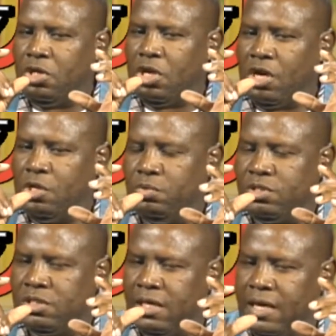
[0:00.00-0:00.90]
Are you
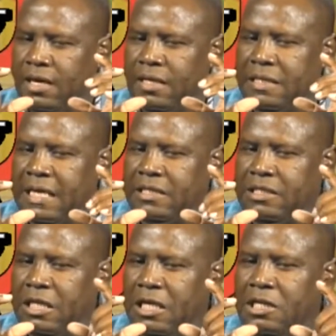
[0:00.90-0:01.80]
saying that
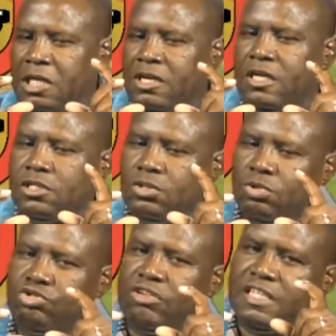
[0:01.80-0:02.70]
there is
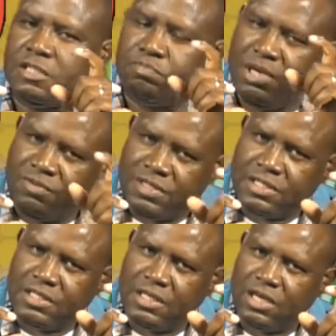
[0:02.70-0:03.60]
no
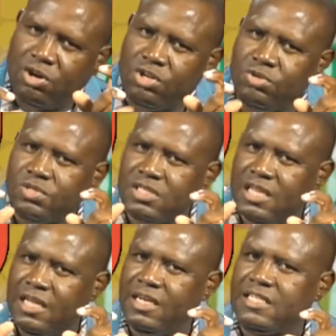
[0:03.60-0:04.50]
transparency, or are you
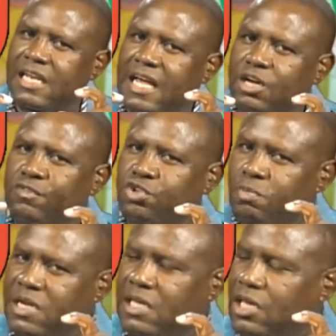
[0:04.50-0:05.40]
saying there's a lack of
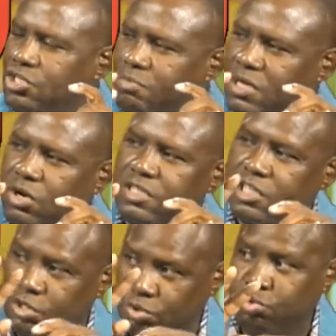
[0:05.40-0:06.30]
communication? Because
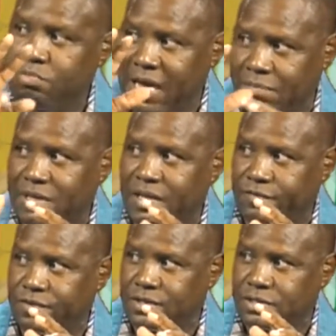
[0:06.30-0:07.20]
the two might be
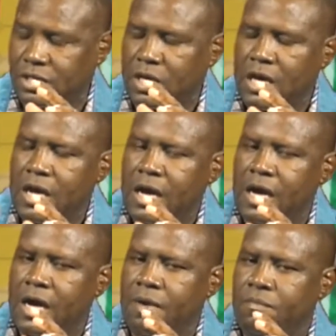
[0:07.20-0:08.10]
different.
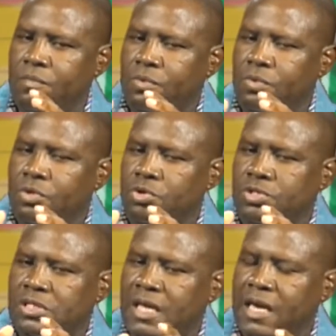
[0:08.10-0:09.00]
You're
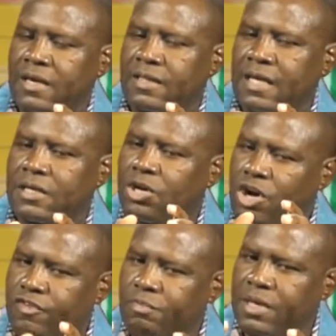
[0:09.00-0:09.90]
saying that the
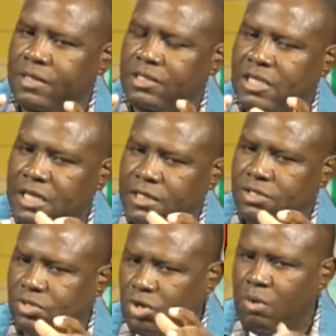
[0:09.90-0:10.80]
government
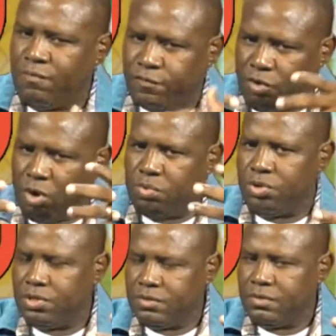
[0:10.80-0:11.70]
needs to come forward